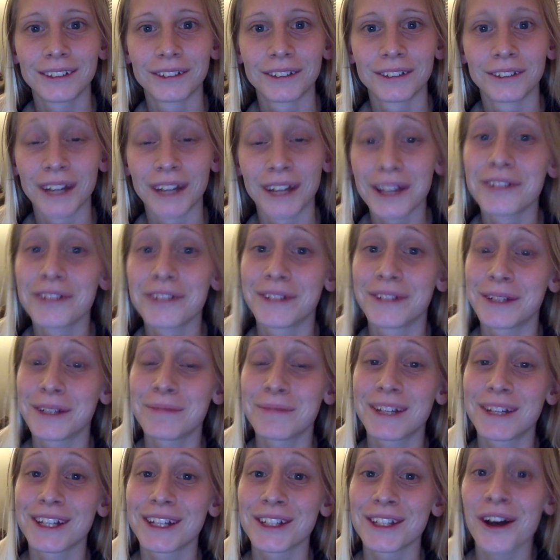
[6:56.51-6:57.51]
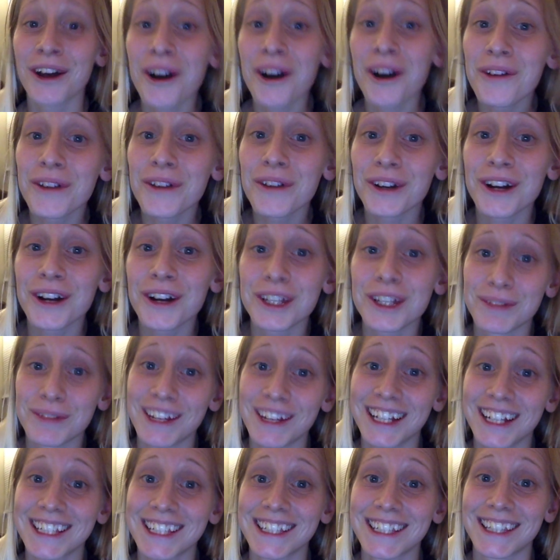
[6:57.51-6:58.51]
relevant because all their
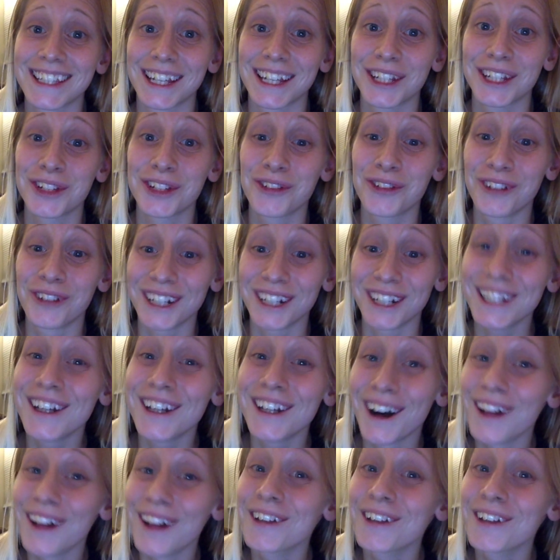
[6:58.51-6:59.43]
cosmetics is like $20